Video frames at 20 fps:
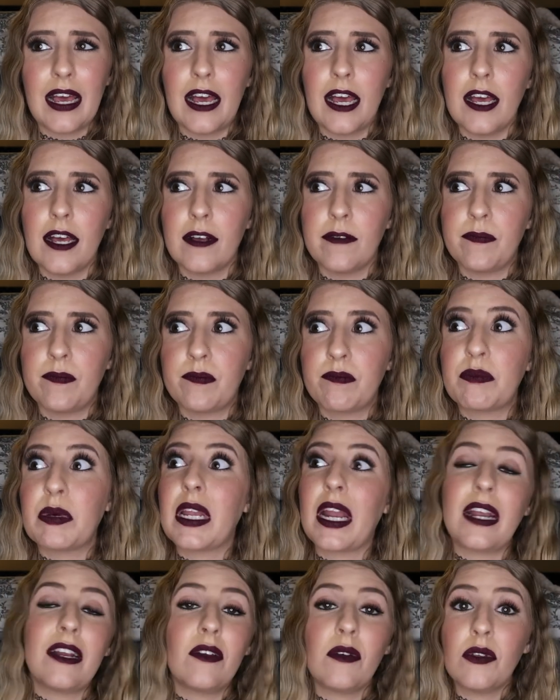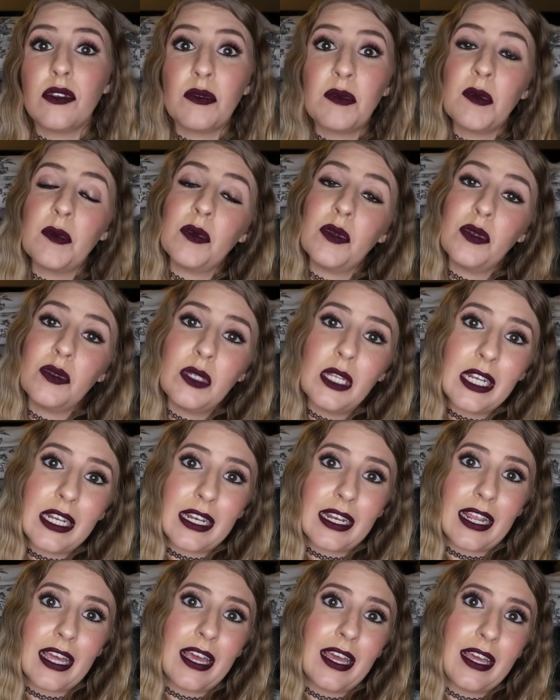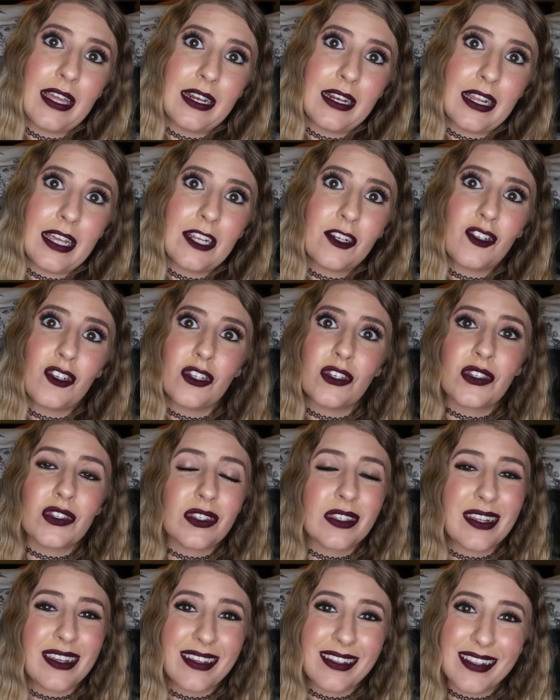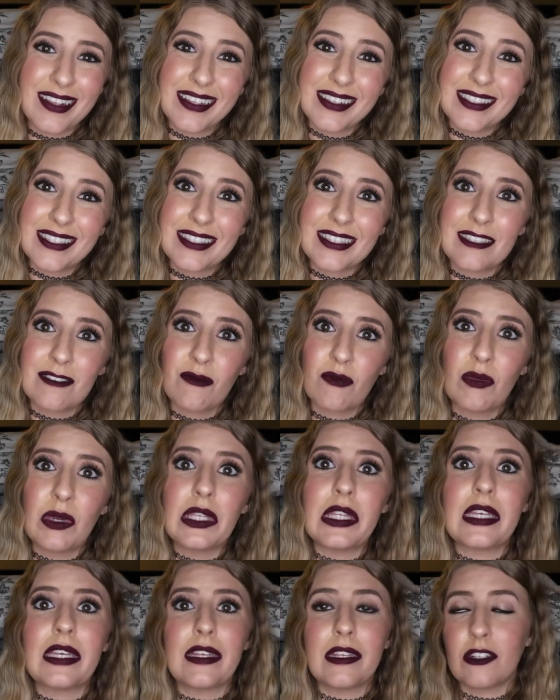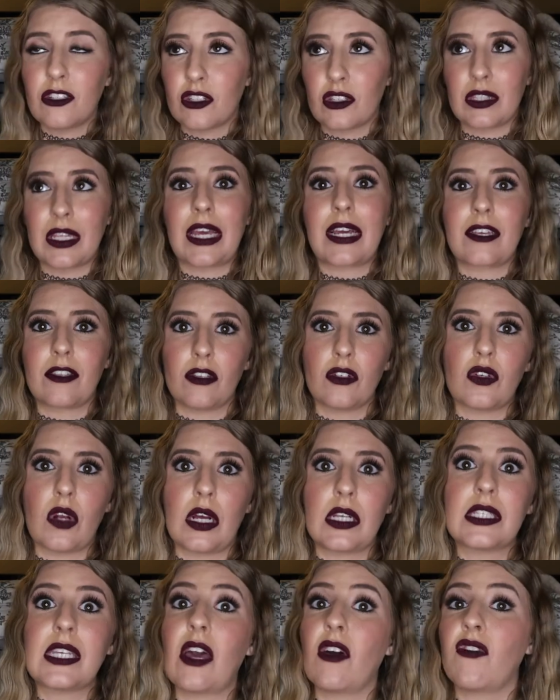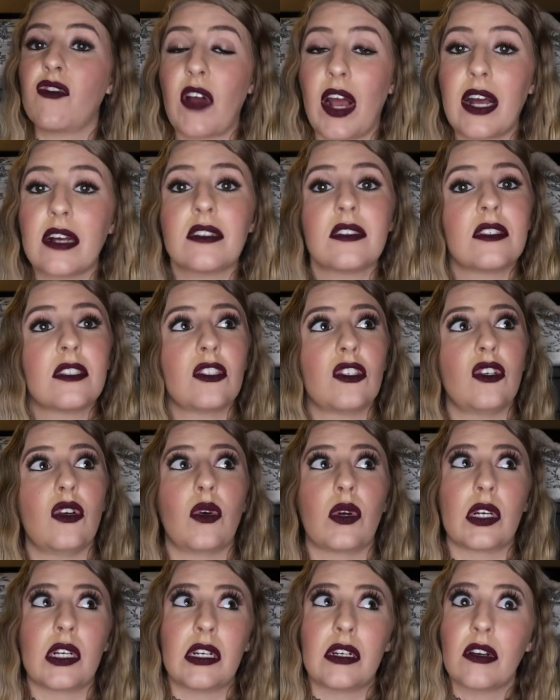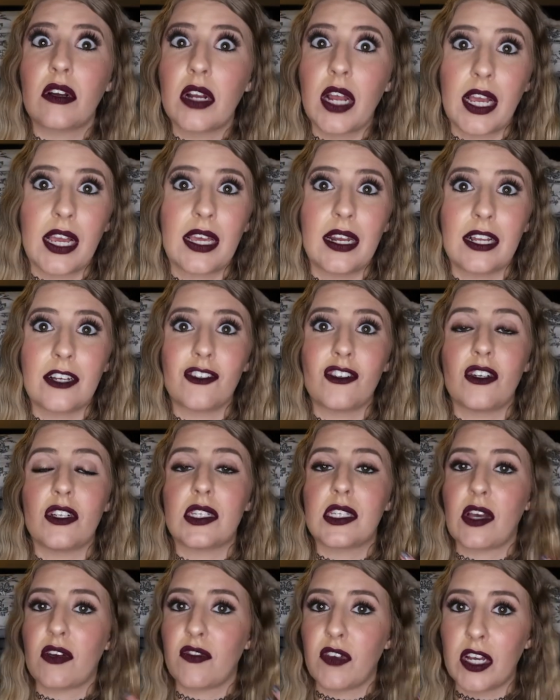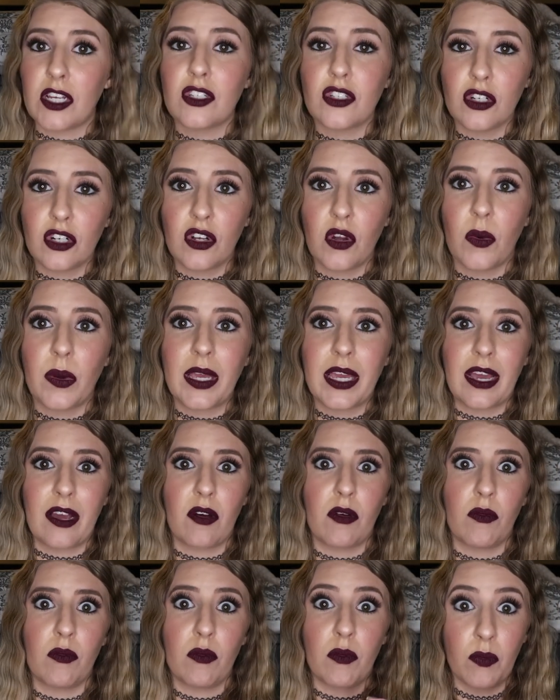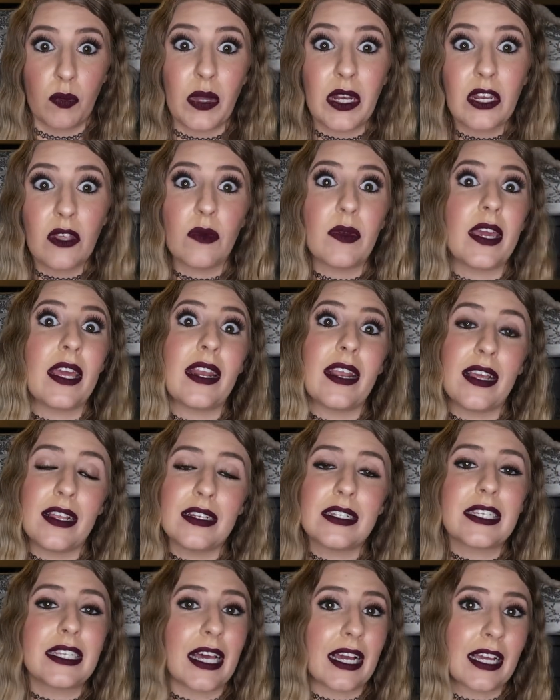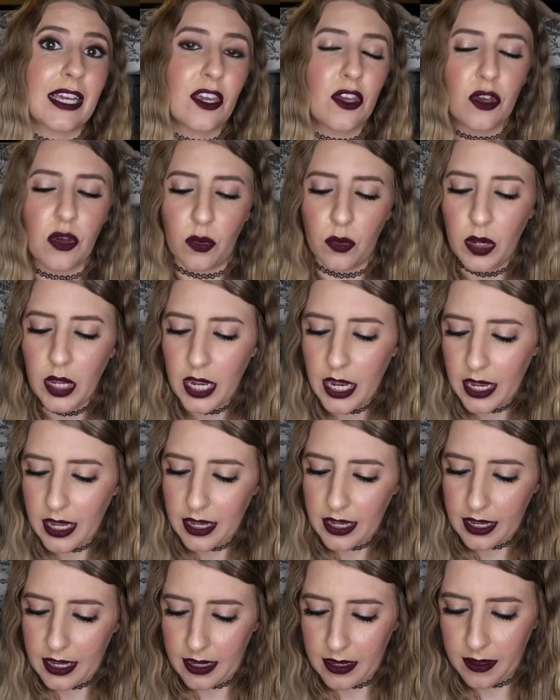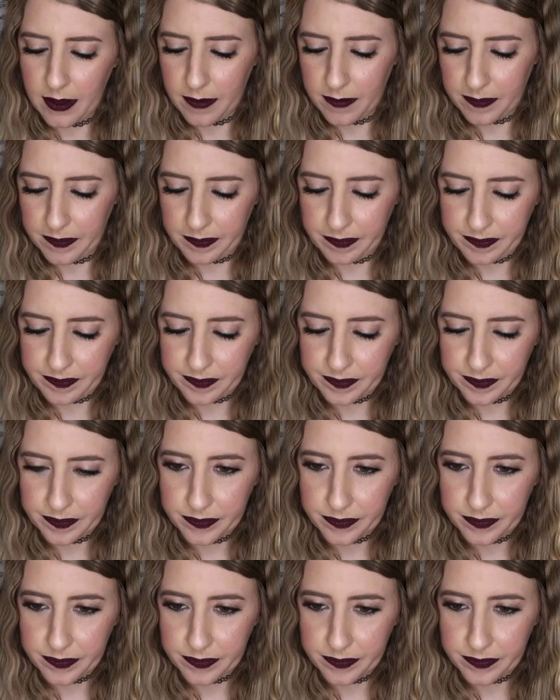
um, but I know other people who didn't, and it's just, it's really just luck of the draw. It's how fast your internet connection is, how fast you're going, how when you get into that queue. Um,